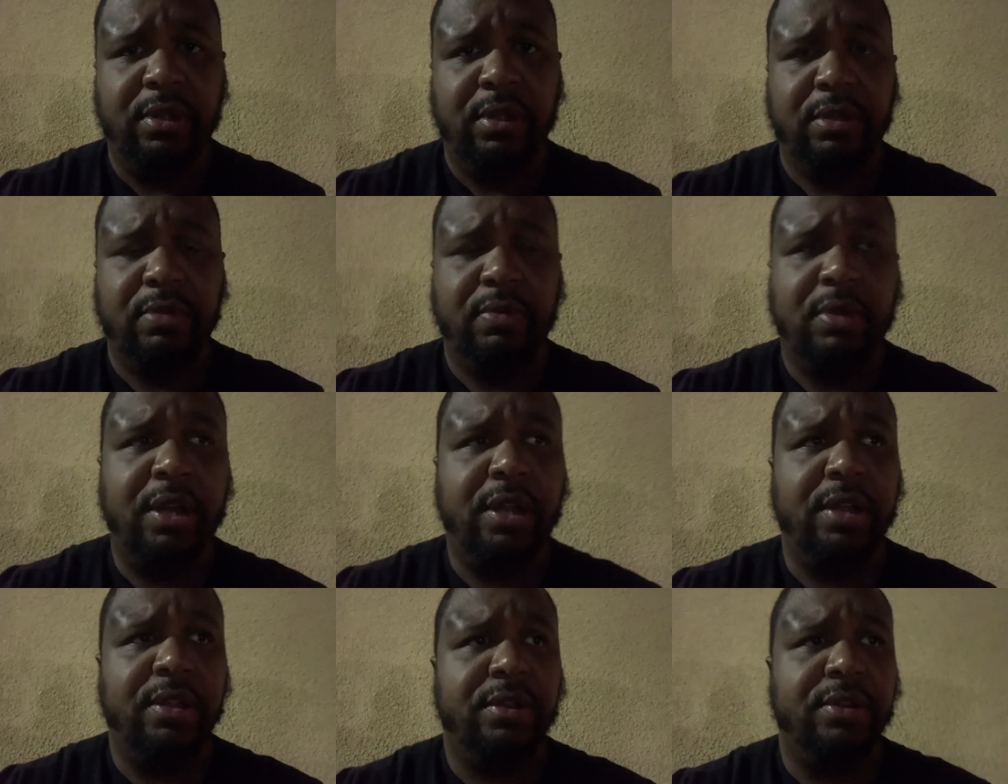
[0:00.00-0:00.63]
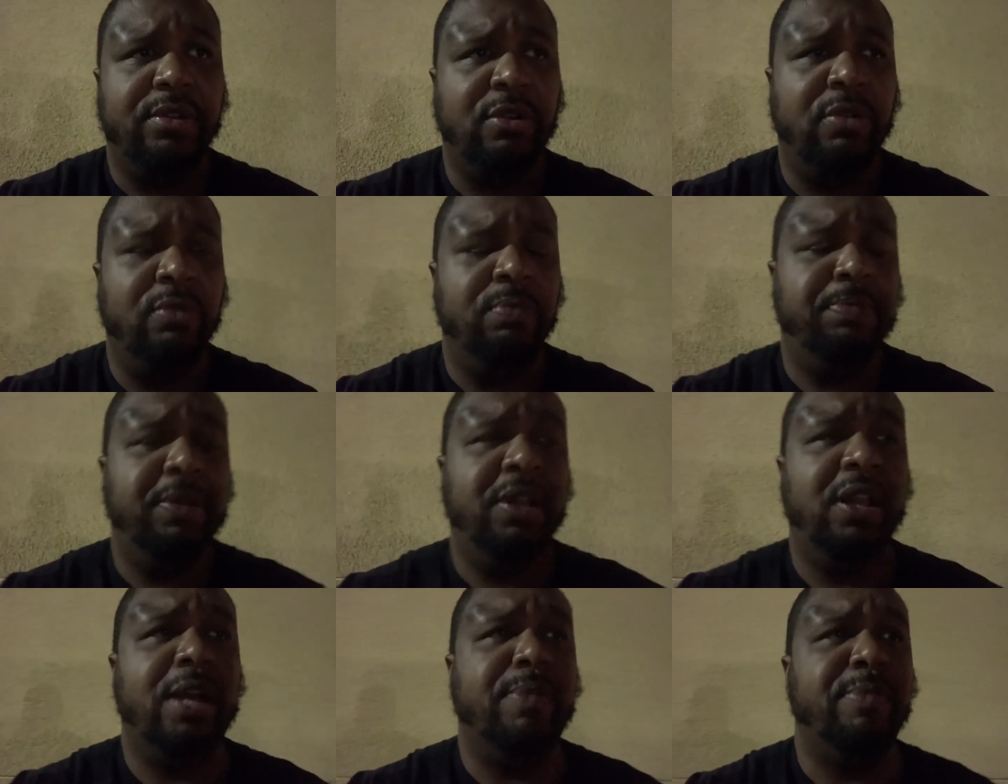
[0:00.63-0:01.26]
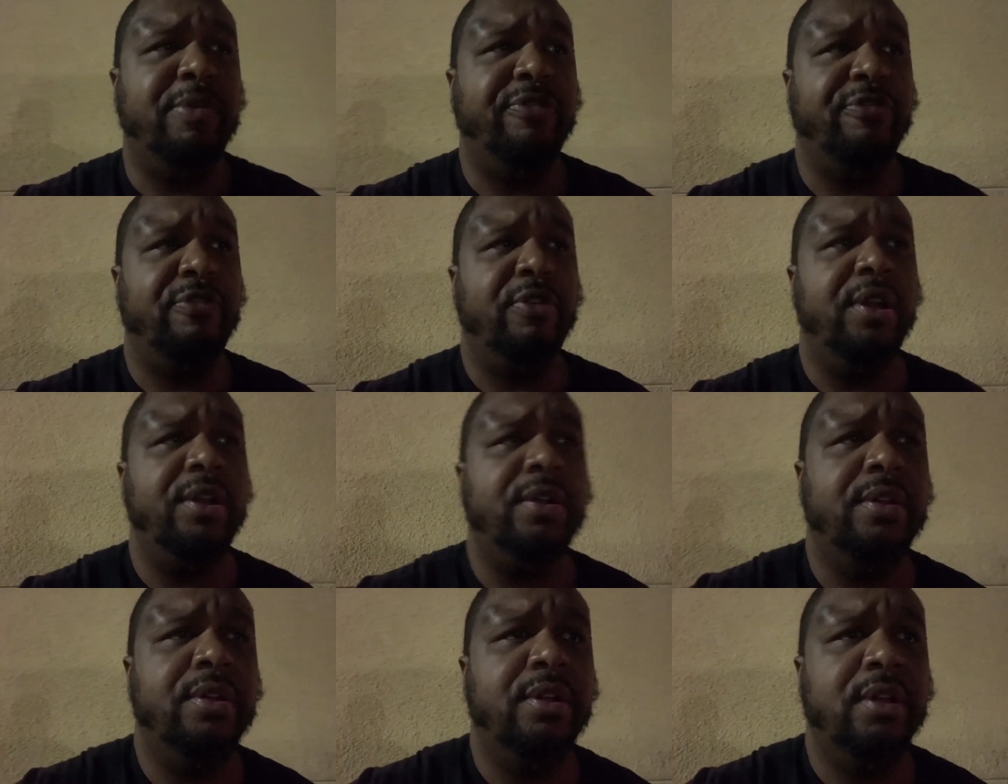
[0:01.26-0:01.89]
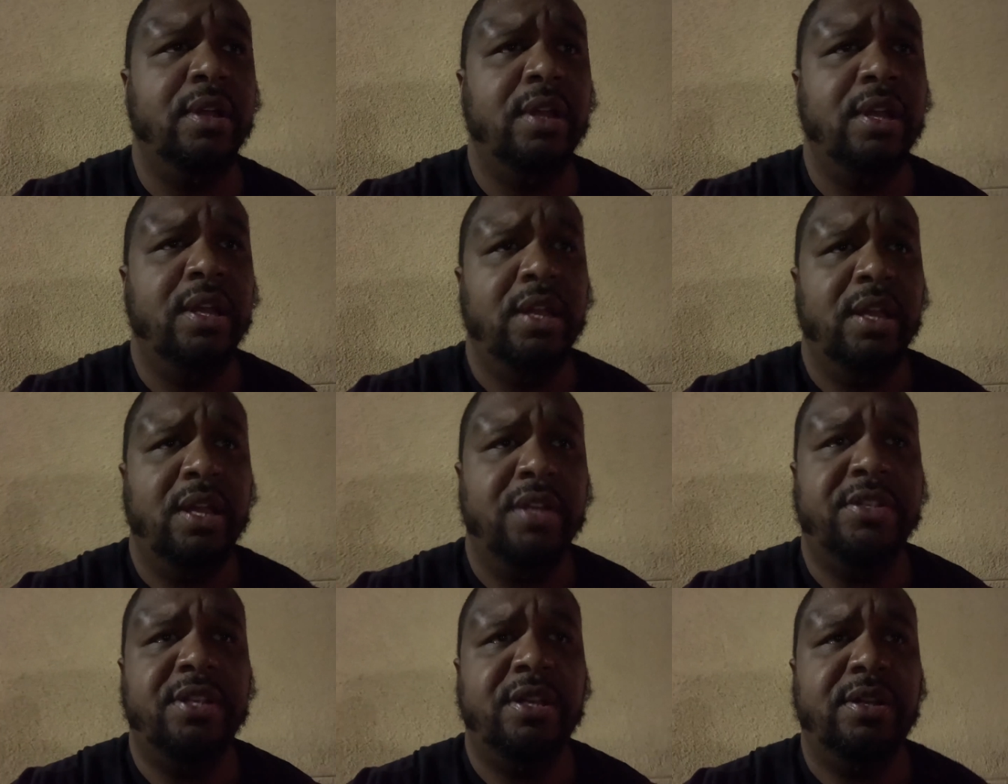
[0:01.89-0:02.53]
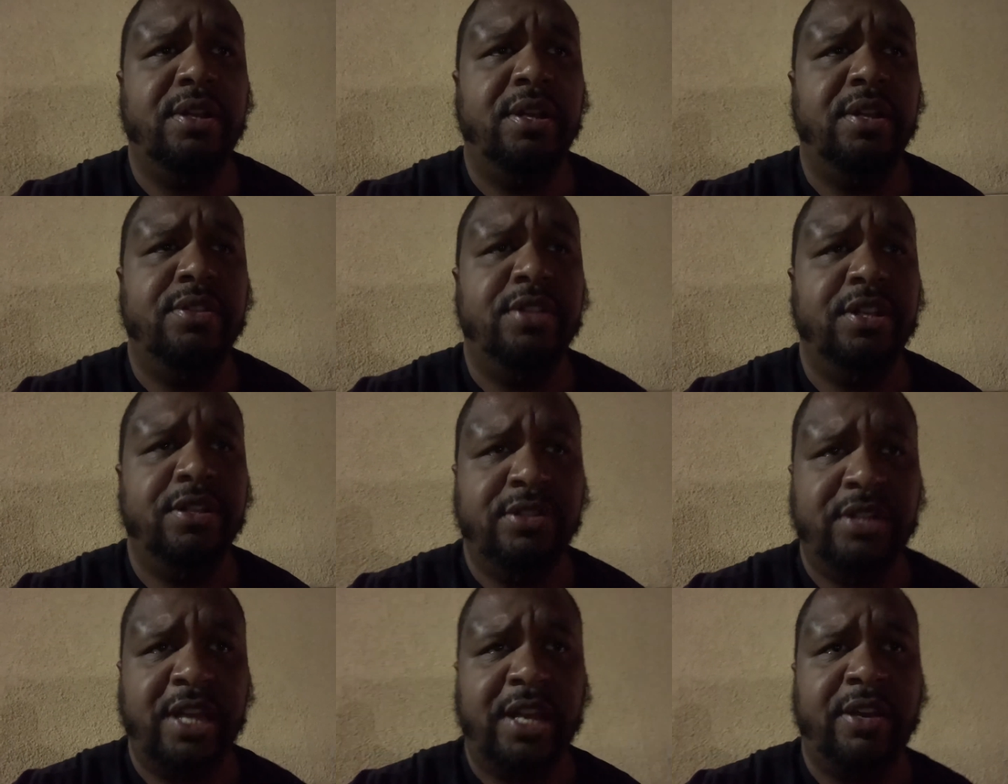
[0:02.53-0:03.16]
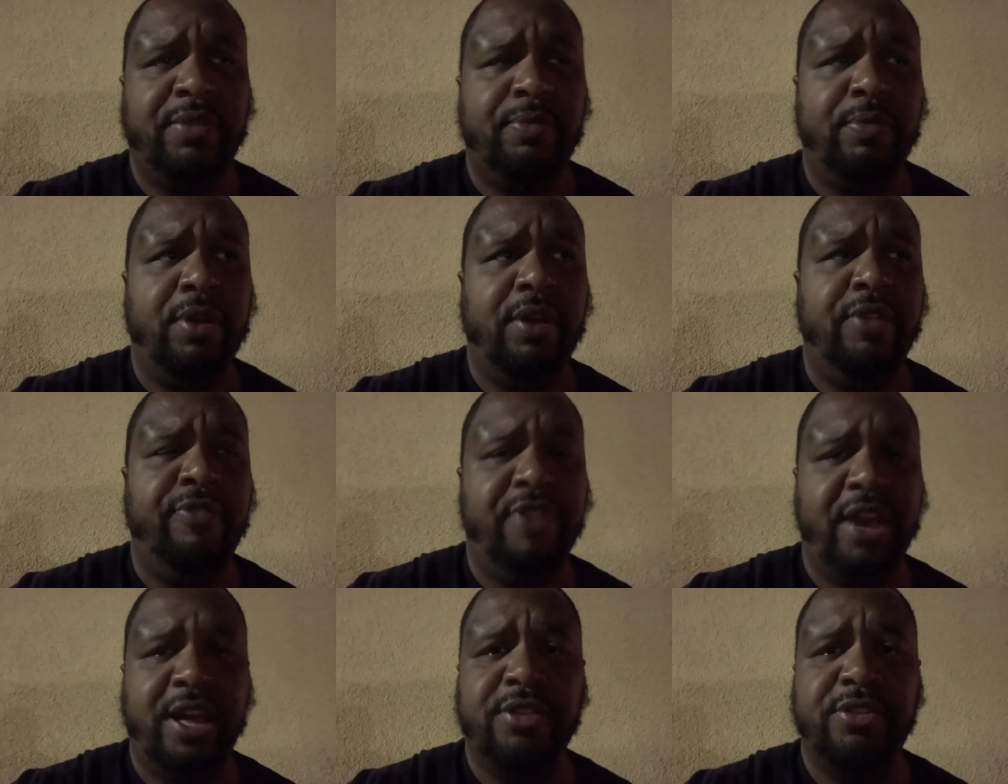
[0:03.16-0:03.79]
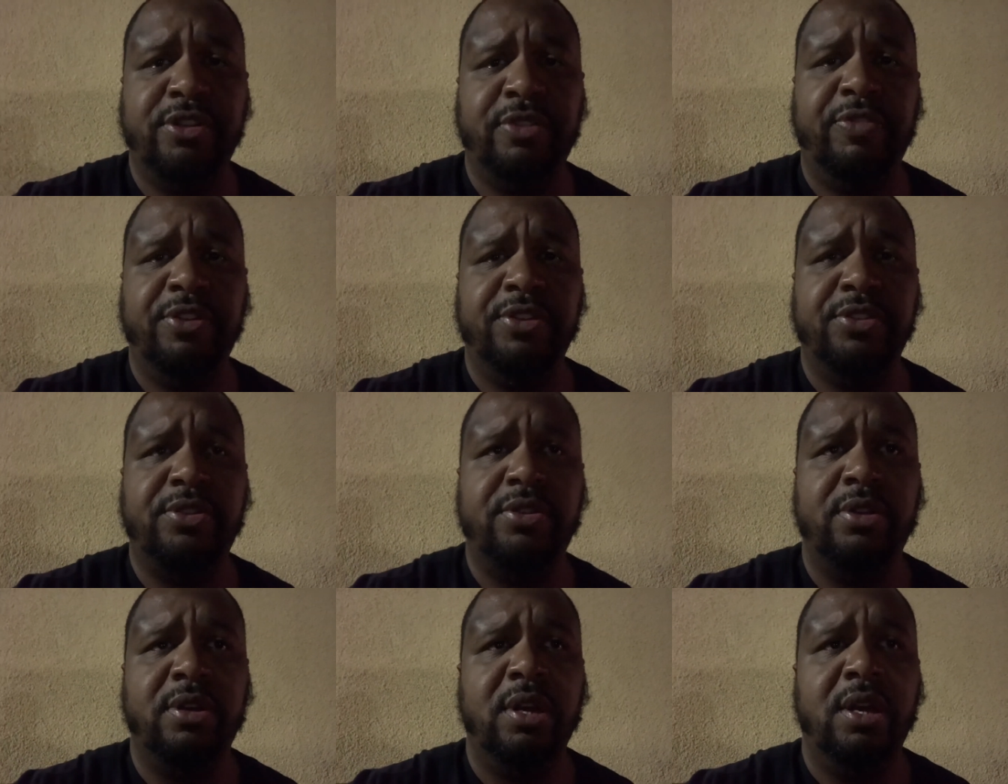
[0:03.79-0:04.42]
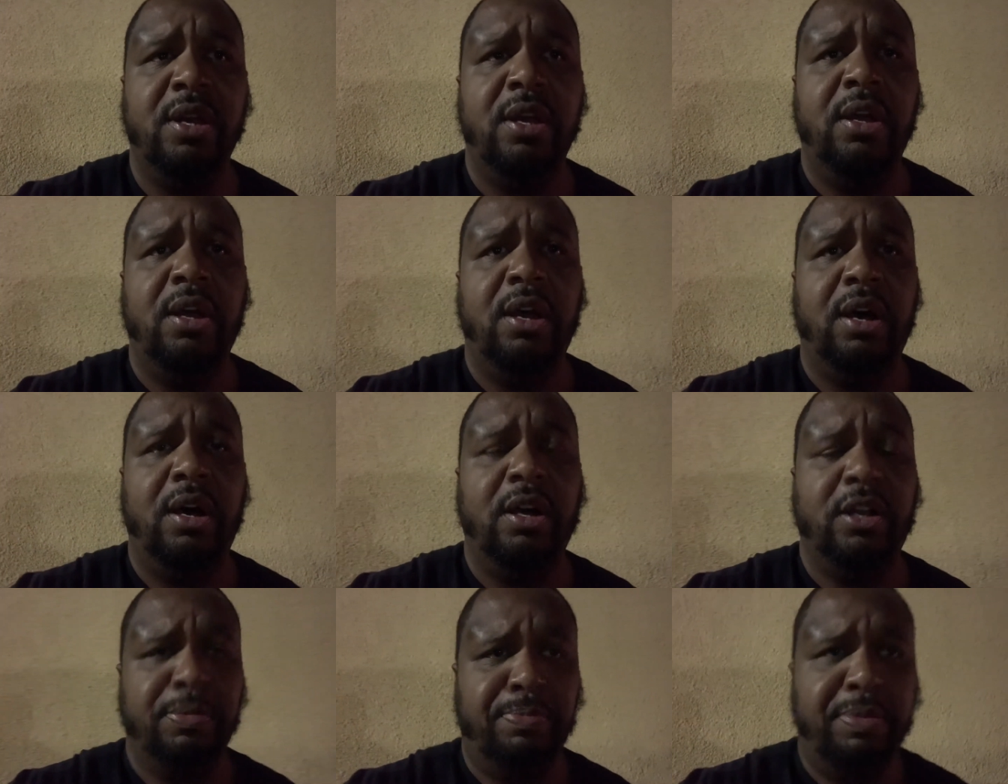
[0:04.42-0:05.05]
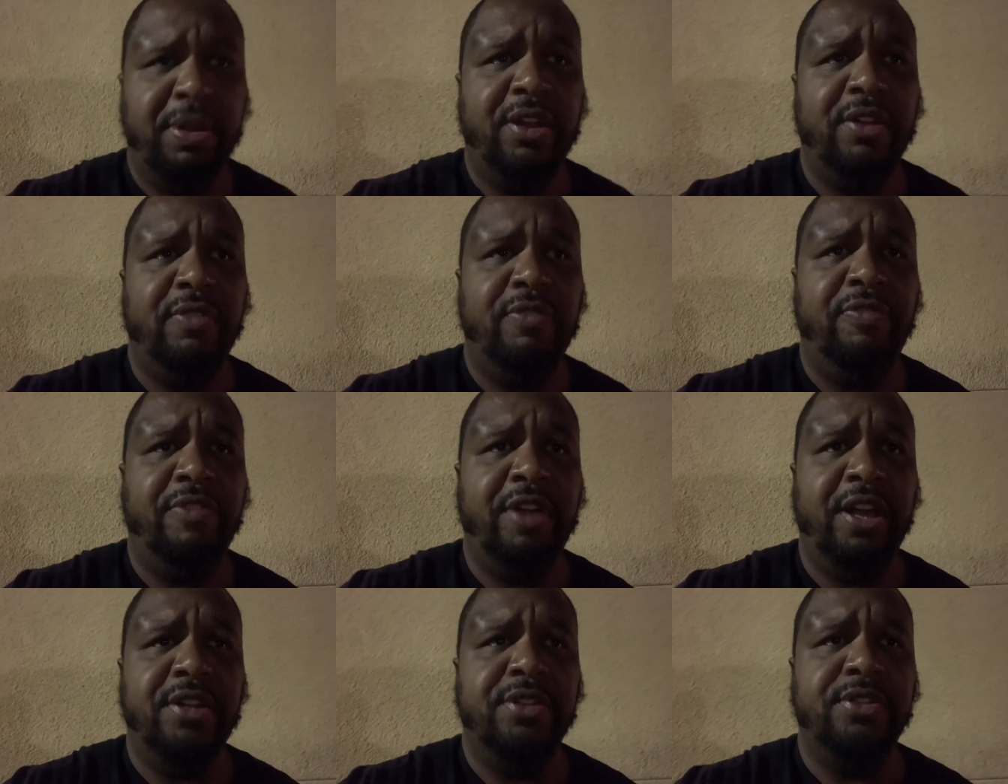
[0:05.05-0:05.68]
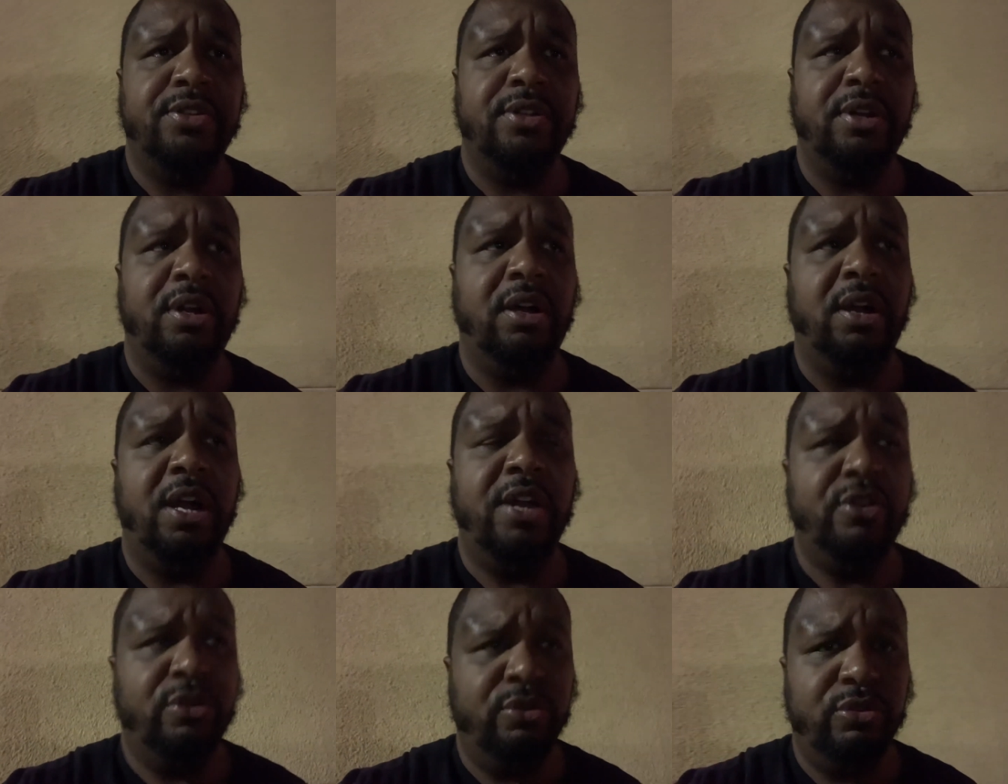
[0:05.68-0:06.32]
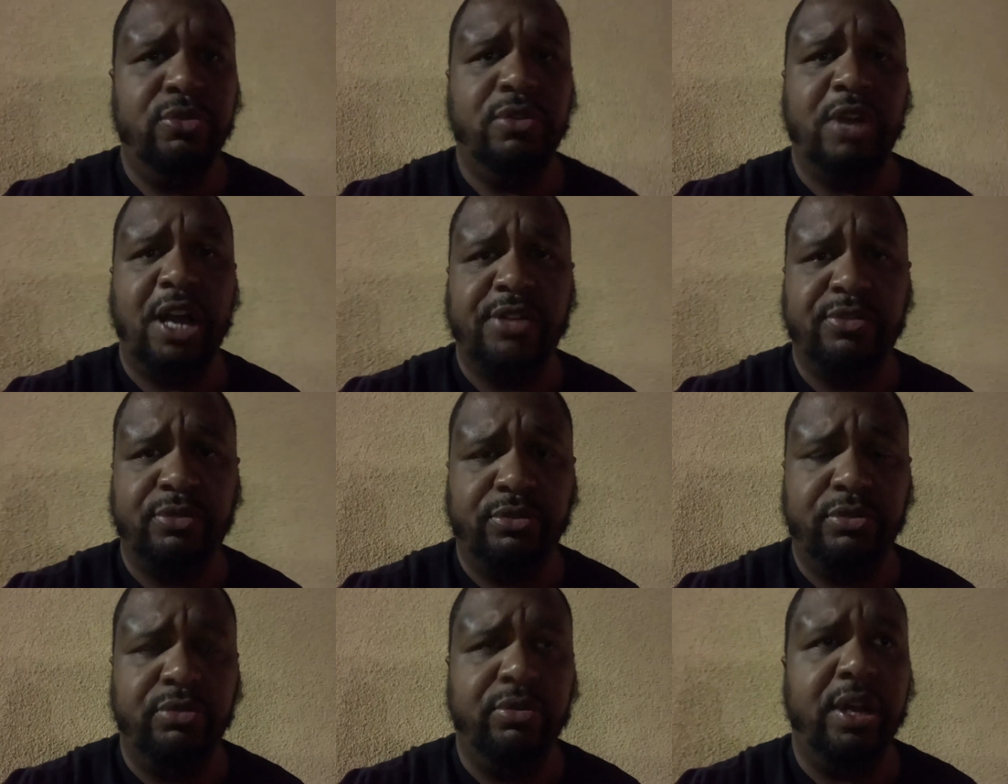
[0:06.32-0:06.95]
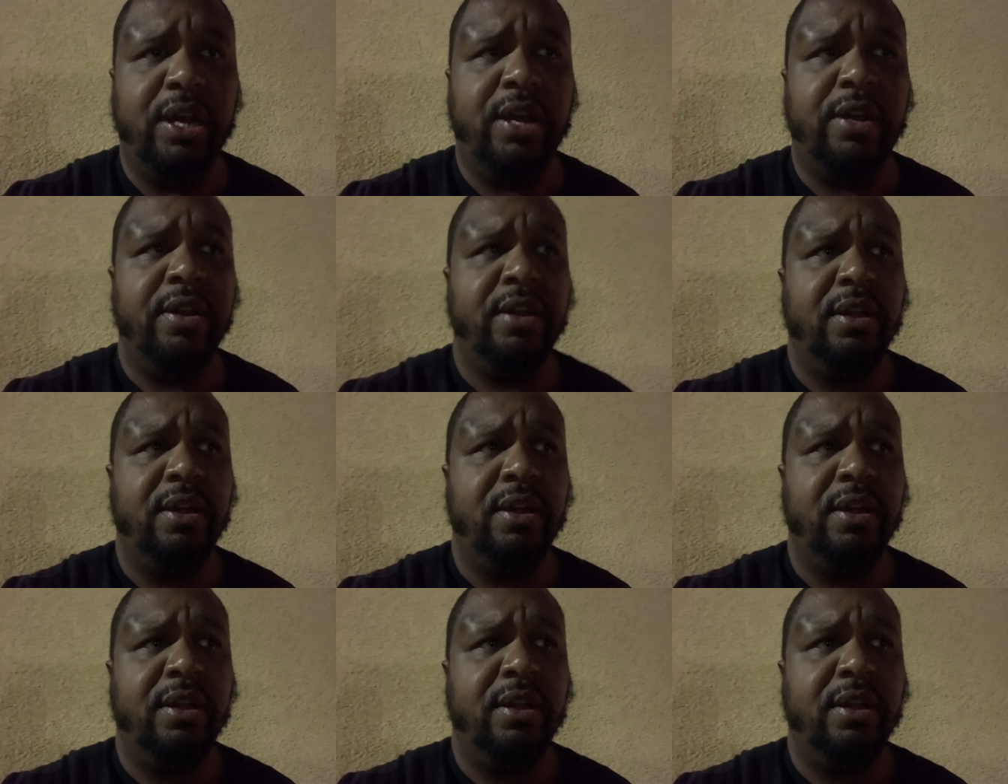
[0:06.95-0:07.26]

right? Don't be like my friend and, and didn't take advantage of his uh, competitive advantage. Uh, I know you guys will do that.